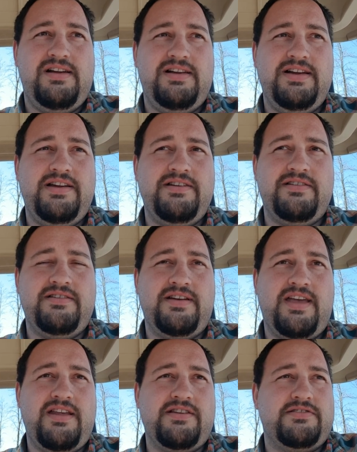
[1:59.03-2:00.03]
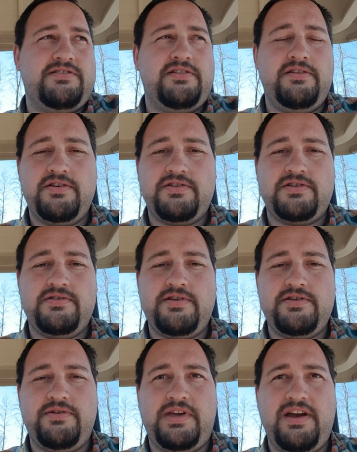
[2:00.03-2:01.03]
And again, it's just going to show
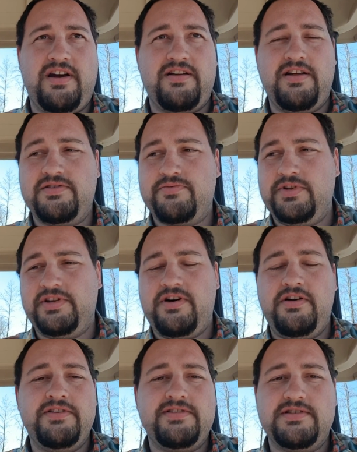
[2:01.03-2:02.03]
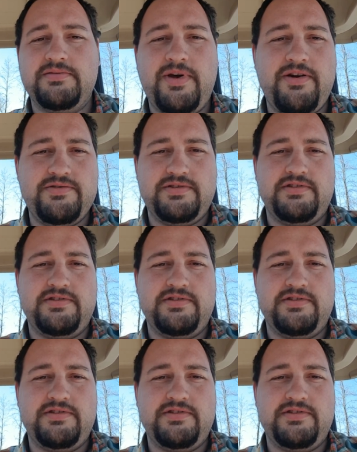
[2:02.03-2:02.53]
that you care. That's really all this is about, is